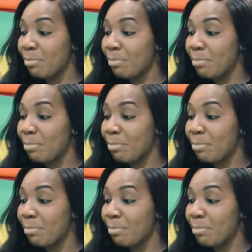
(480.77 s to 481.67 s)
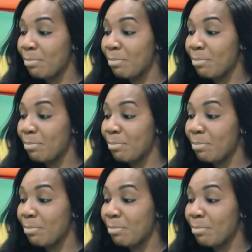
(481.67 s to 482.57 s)

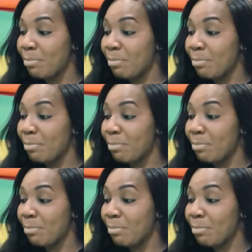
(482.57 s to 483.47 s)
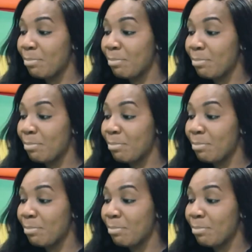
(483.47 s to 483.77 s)
This person isn't speaking.